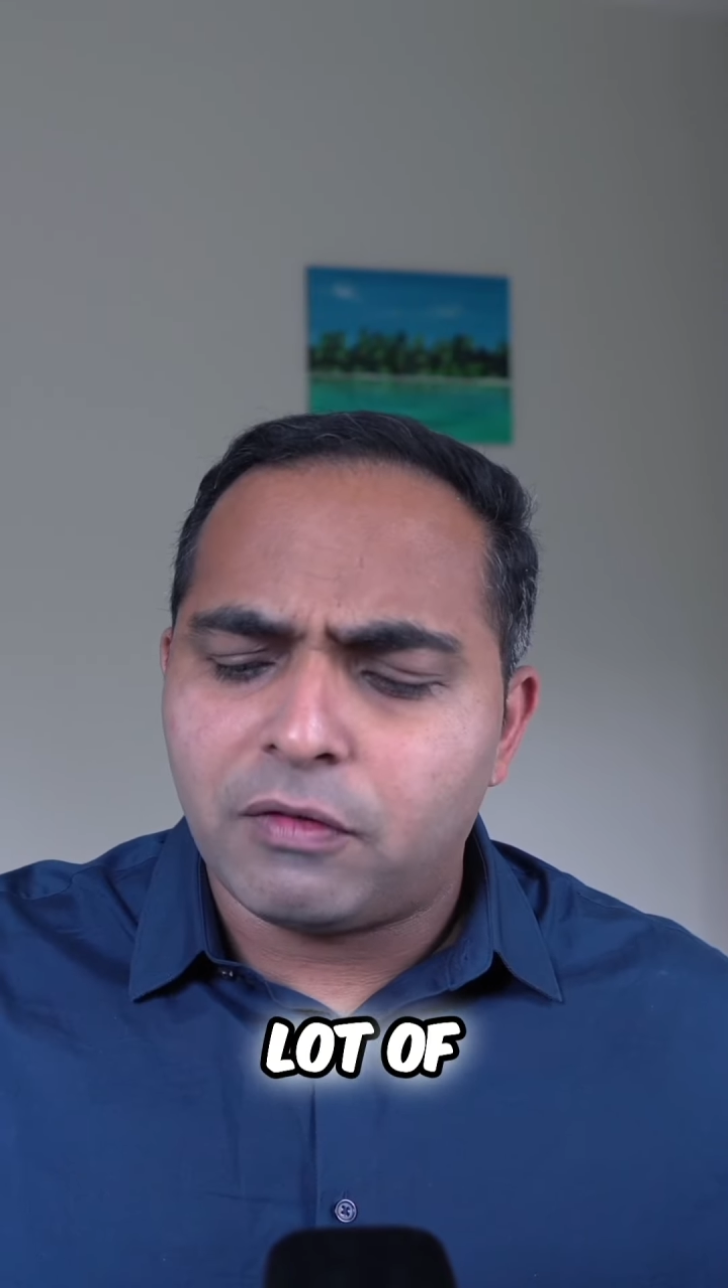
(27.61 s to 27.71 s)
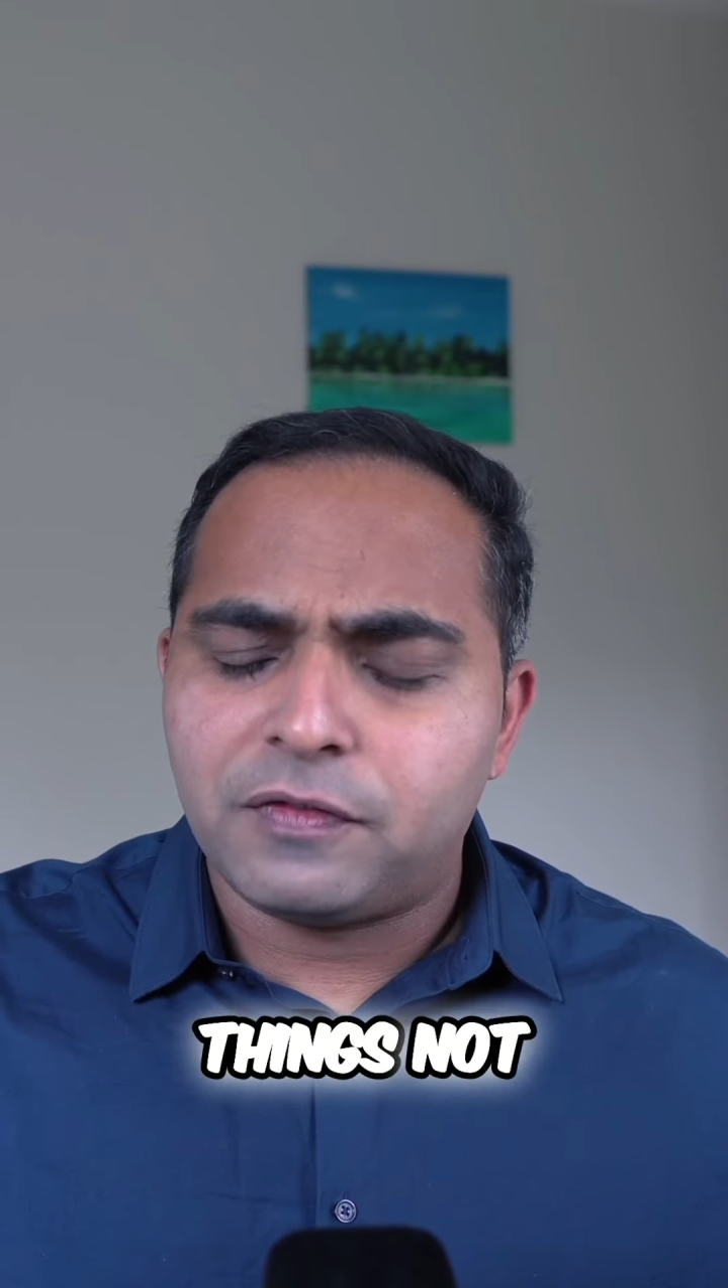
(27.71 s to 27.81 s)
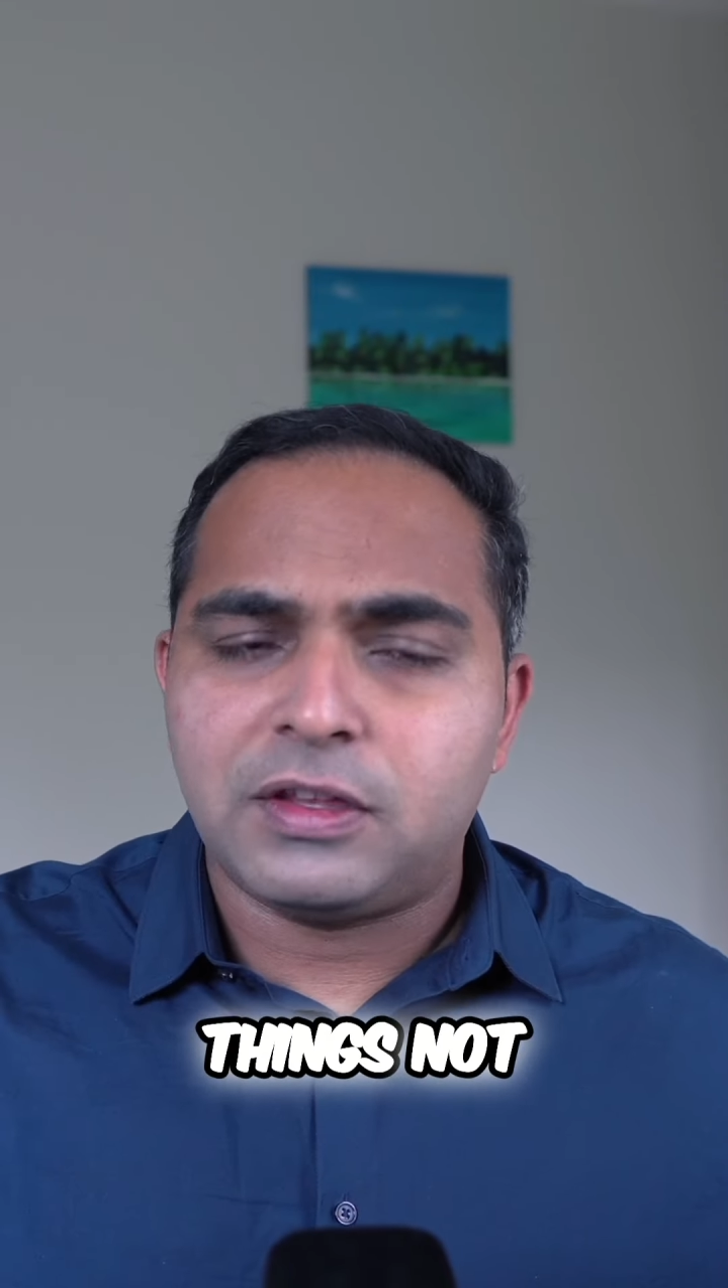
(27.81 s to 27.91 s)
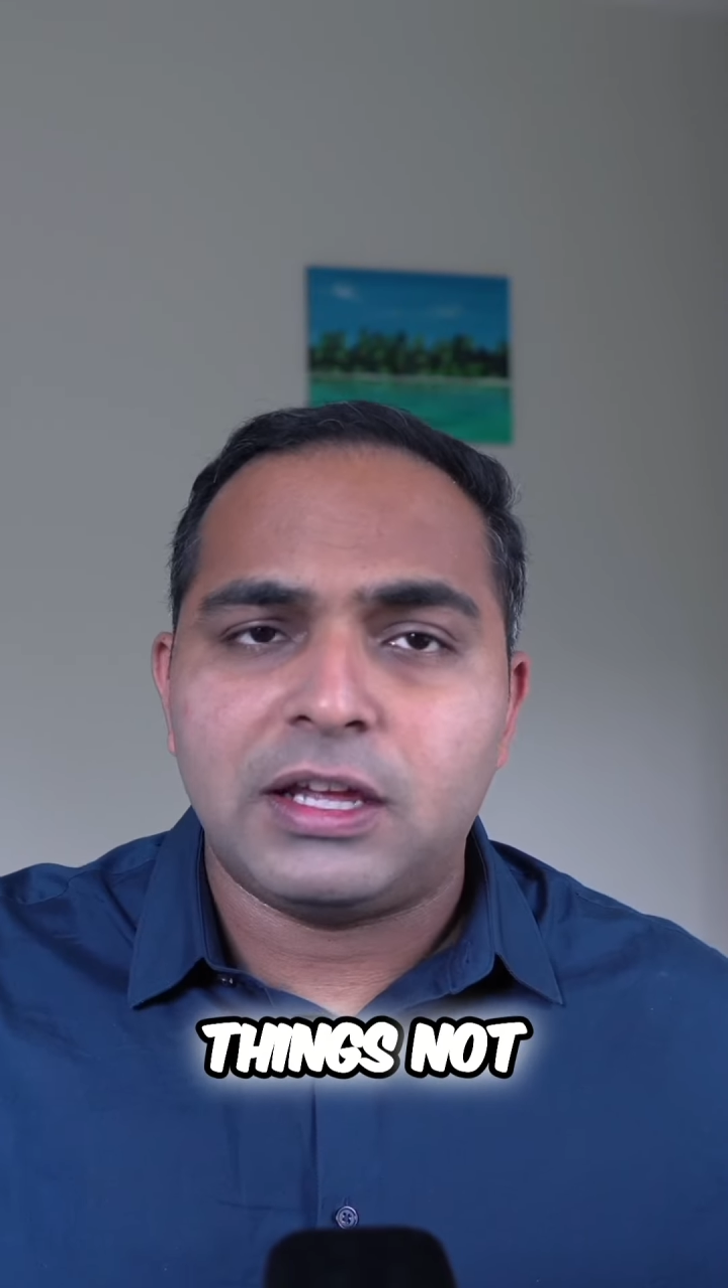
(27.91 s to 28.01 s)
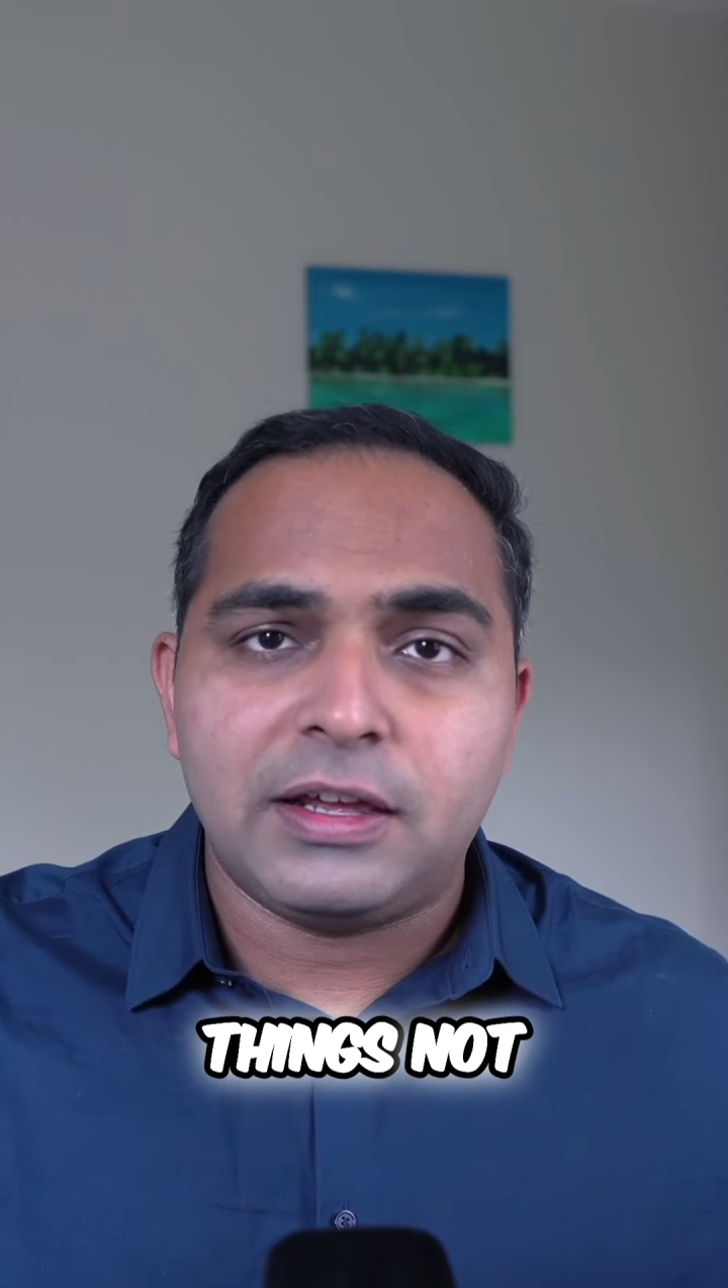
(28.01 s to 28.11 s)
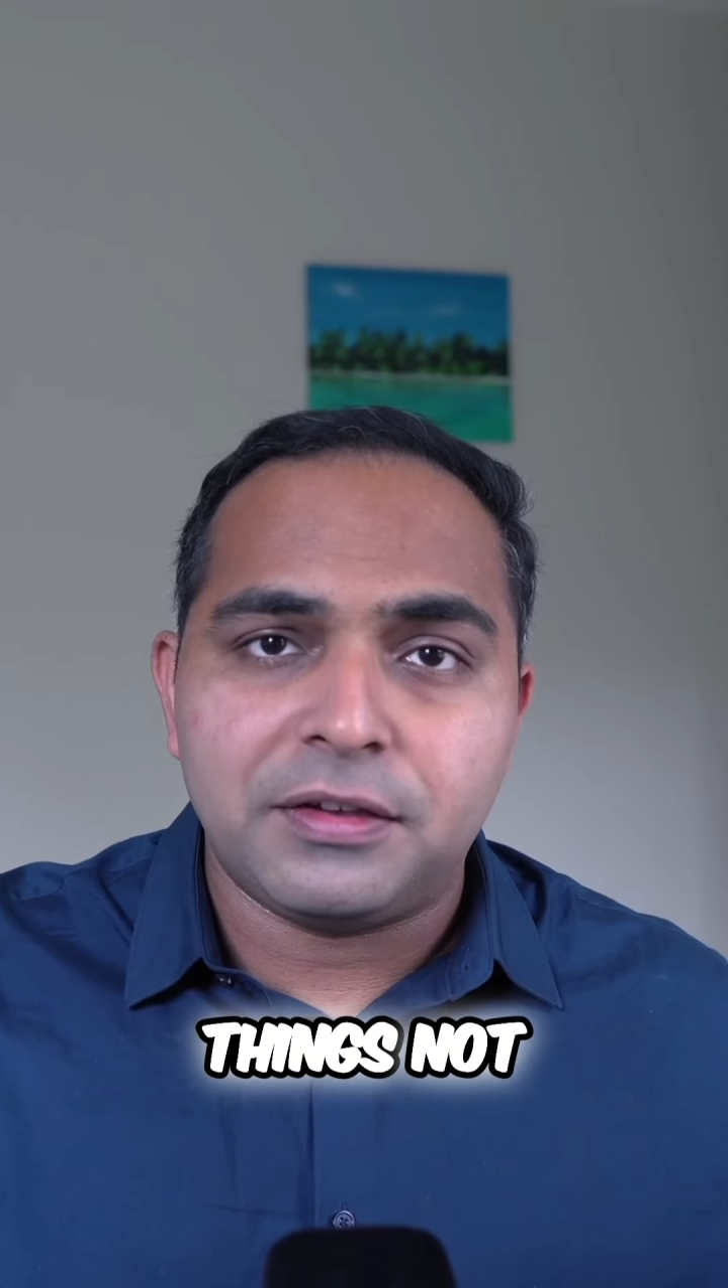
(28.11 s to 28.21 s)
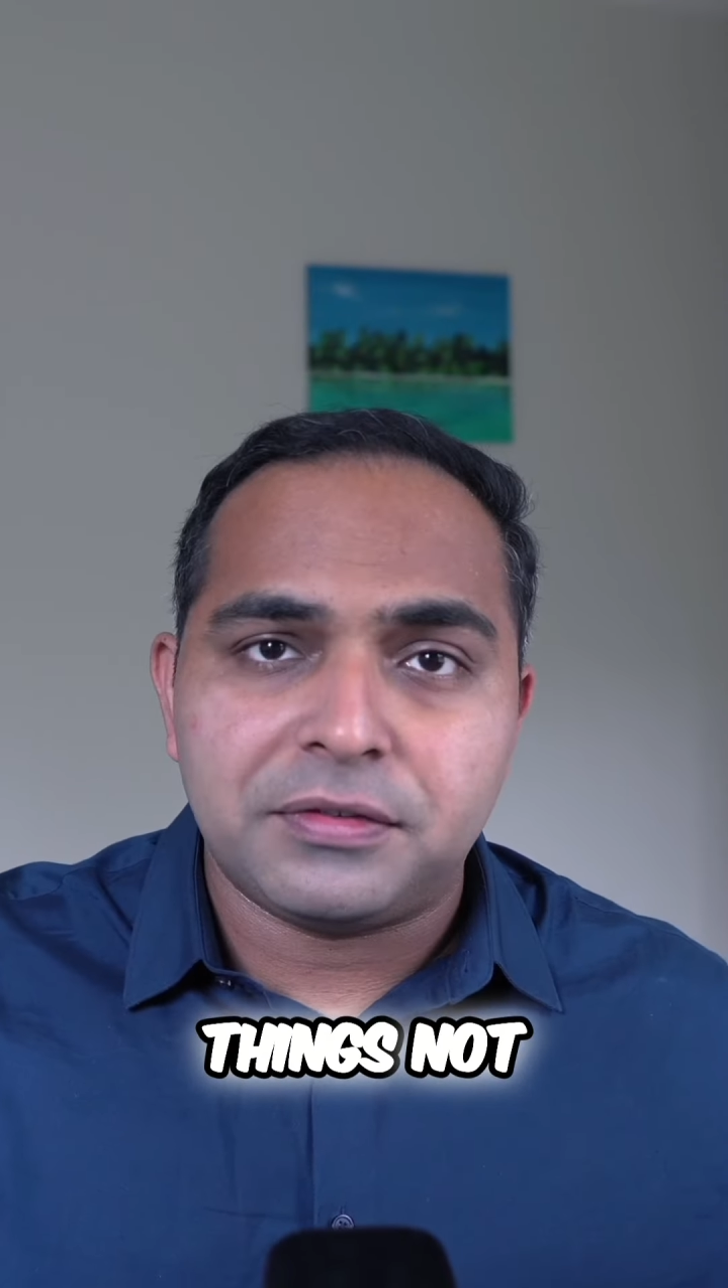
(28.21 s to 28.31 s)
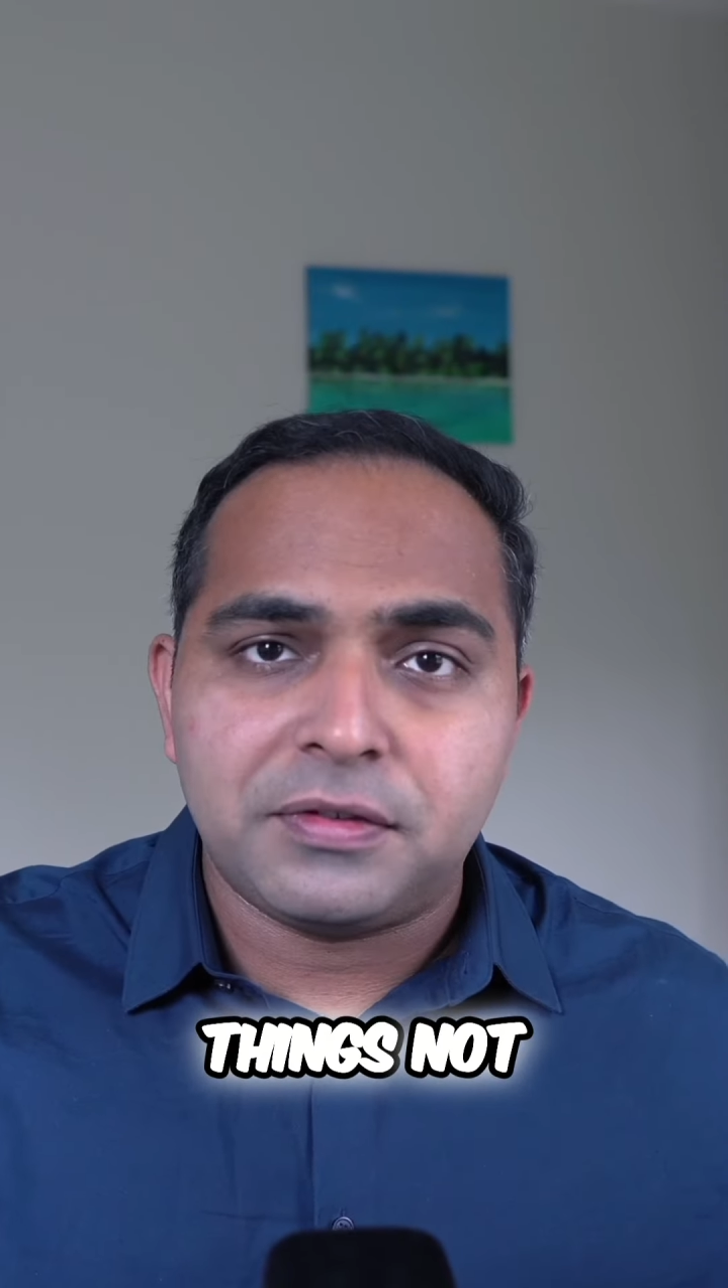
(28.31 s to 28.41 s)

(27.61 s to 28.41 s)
things